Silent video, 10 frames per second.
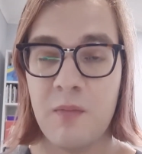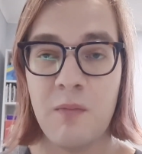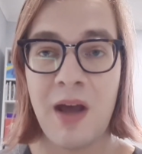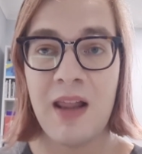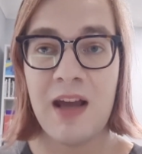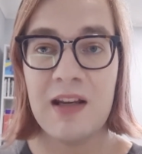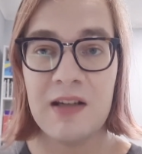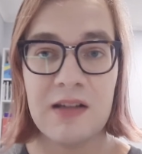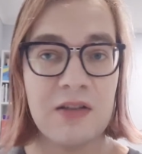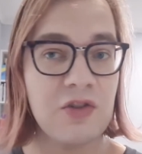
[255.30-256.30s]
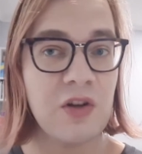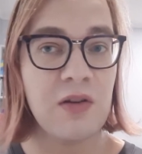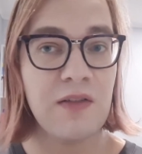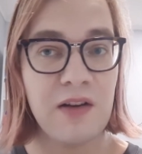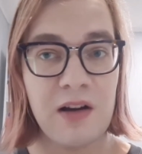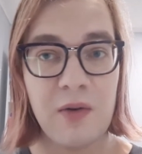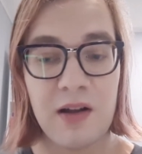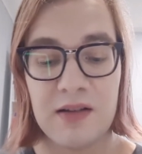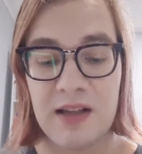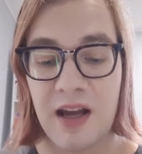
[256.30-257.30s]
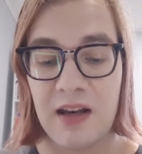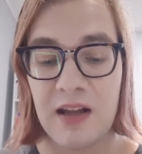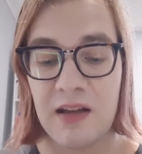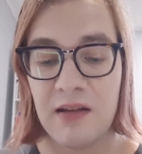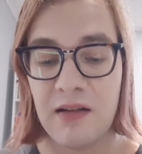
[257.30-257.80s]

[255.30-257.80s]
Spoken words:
My lighting doesn't show it very well, sadly.